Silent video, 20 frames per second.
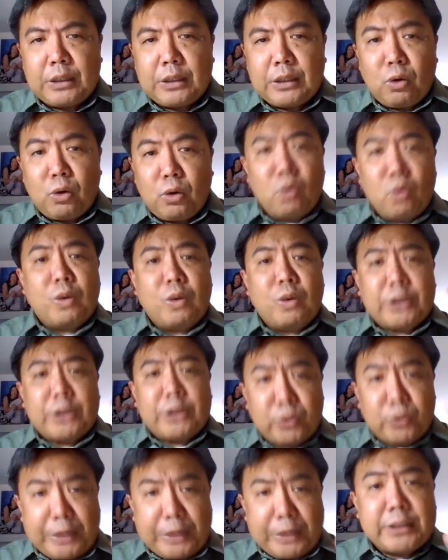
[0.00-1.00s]
Oh, what a
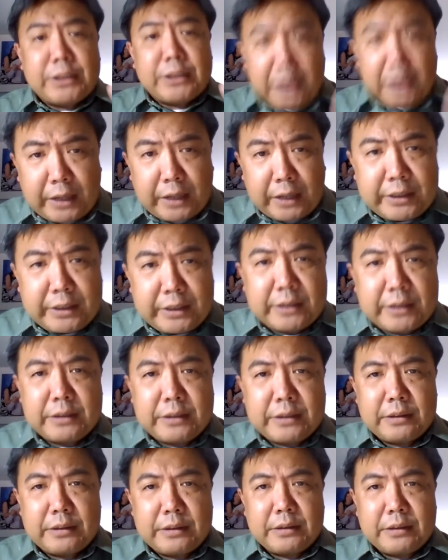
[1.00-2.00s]
great God.
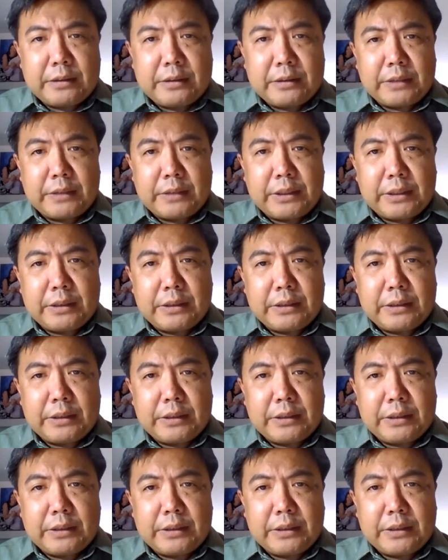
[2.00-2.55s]
Right?